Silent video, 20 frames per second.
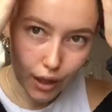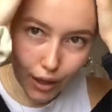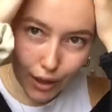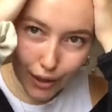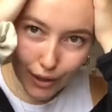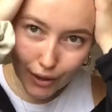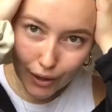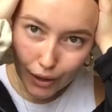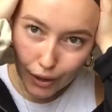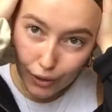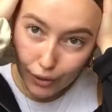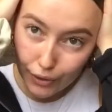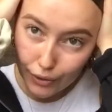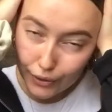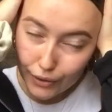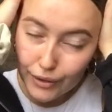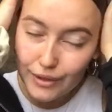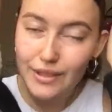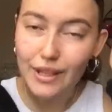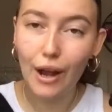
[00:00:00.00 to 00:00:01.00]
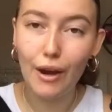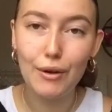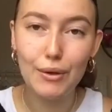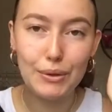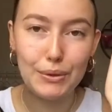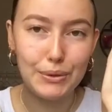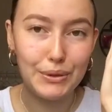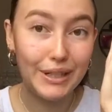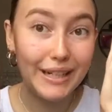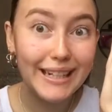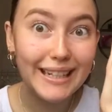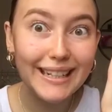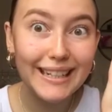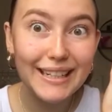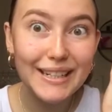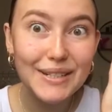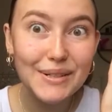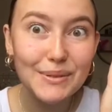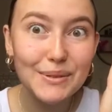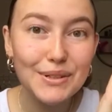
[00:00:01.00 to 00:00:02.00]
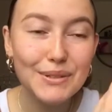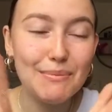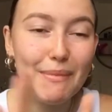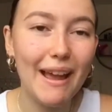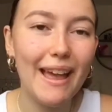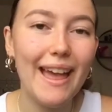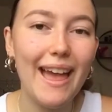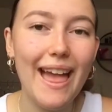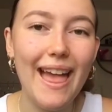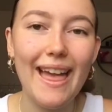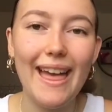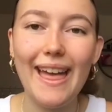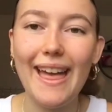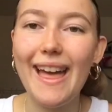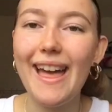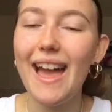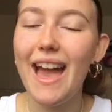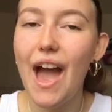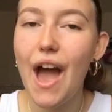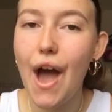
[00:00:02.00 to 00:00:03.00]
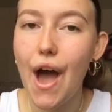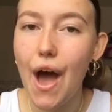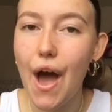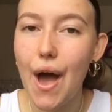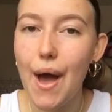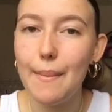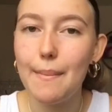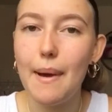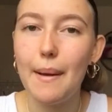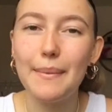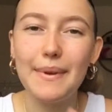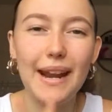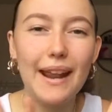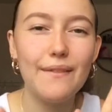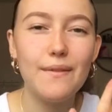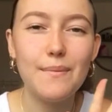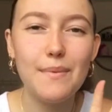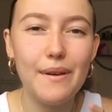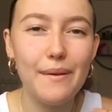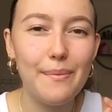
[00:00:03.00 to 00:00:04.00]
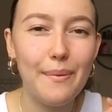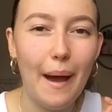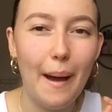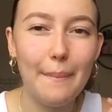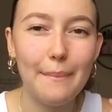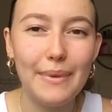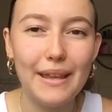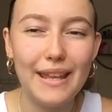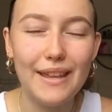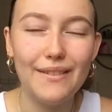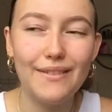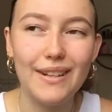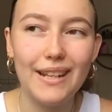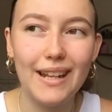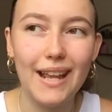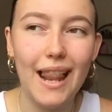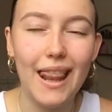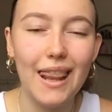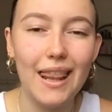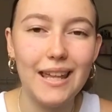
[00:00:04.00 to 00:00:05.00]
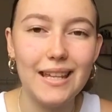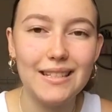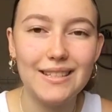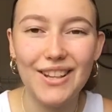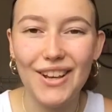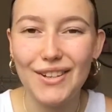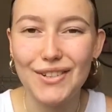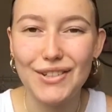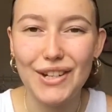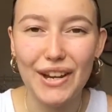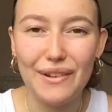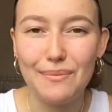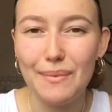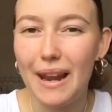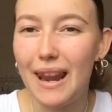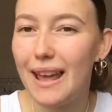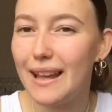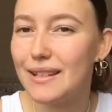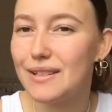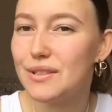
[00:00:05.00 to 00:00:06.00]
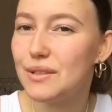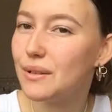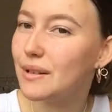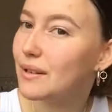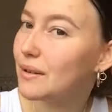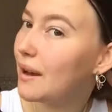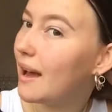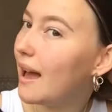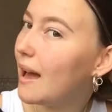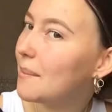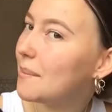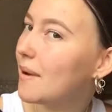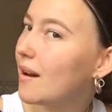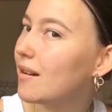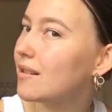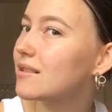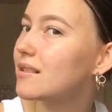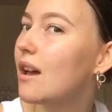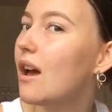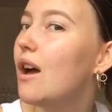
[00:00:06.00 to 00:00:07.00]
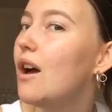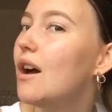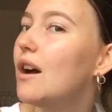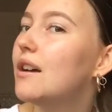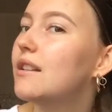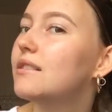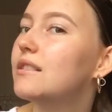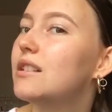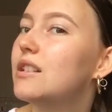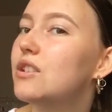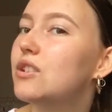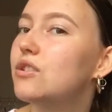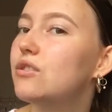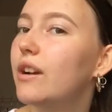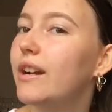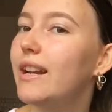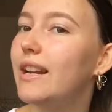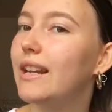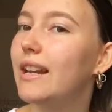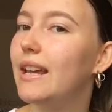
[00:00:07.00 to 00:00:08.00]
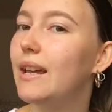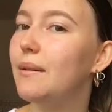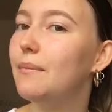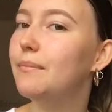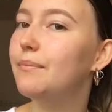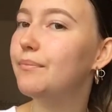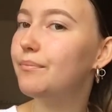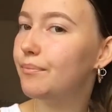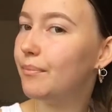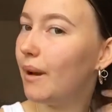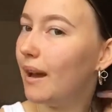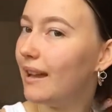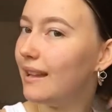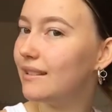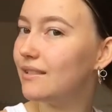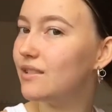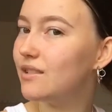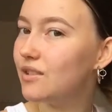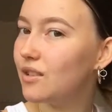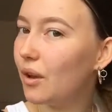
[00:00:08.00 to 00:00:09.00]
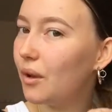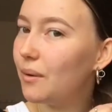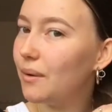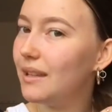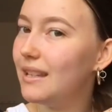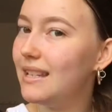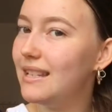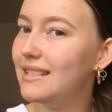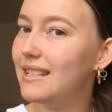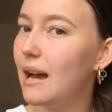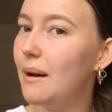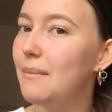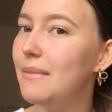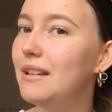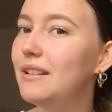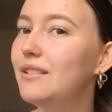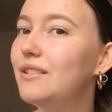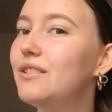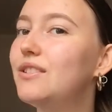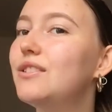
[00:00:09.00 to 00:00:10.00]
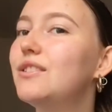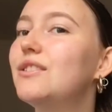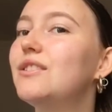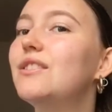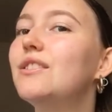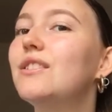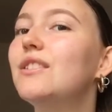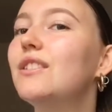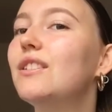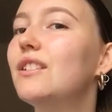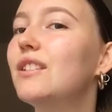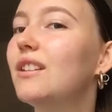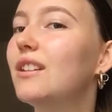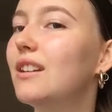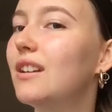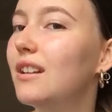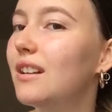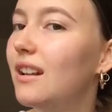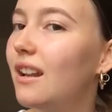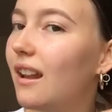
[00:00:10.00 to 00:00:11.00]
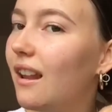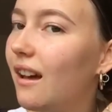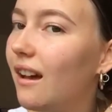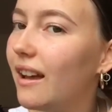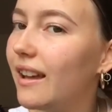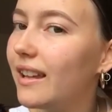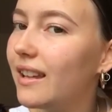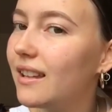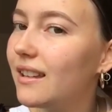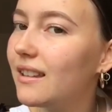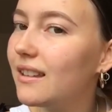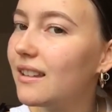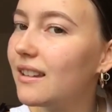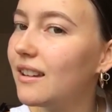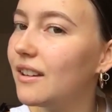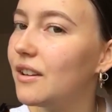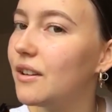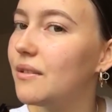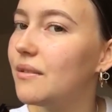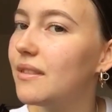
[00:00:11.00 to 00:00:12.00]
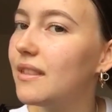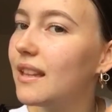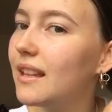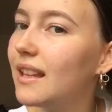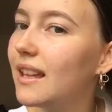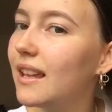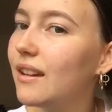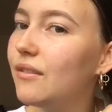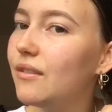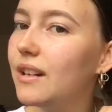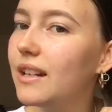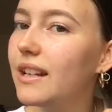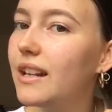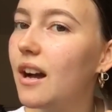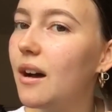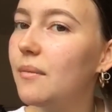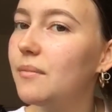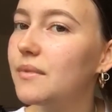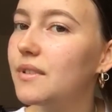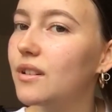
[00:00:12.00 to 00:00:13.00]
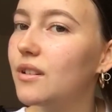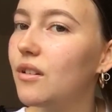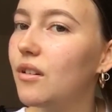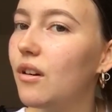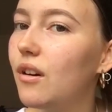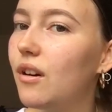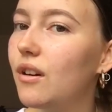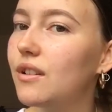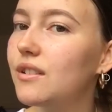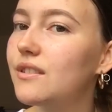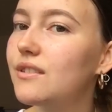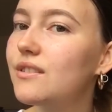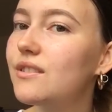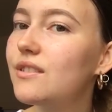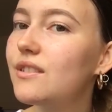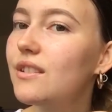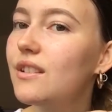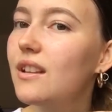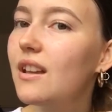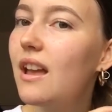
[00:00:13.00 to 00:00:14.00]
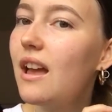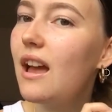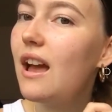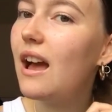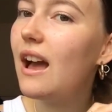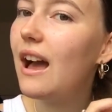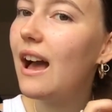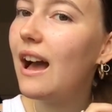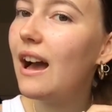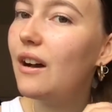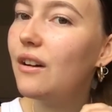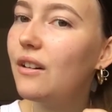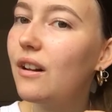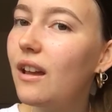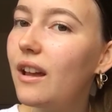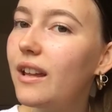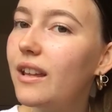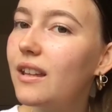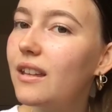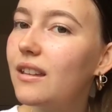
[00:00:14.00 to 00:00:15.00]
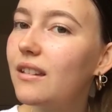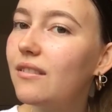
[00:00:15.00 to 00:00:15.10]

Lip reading: look because I really need to wash my hair. I'm gonna have a bit of pamper evening later, shave my legs, do a little hair mask. I was gonna straighten it, but it's so heat damaged. Like, I don't think it really comes across how like